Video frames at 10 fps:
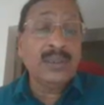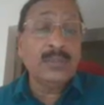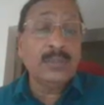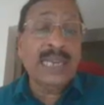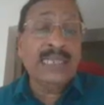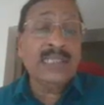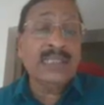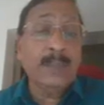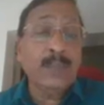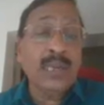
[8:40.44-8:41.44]
minus
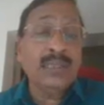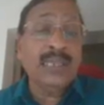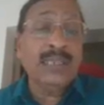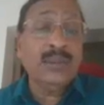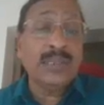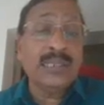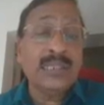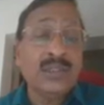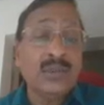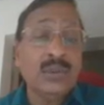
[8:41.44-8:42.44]
3.3 into 10
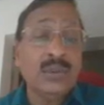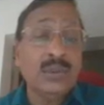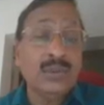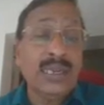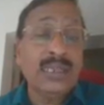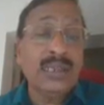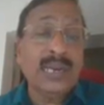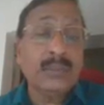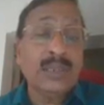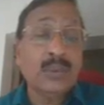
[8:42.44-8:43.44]
raised to 3
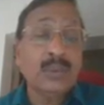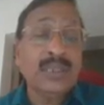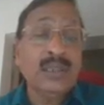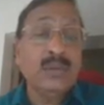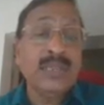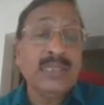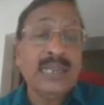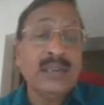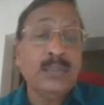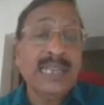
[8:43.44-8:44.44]
divided by root 3 into phase
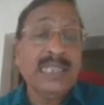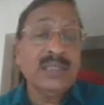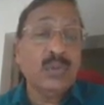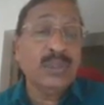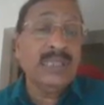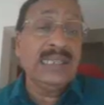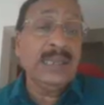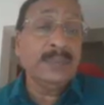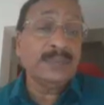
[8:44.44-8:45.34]
angle minus 4 degree.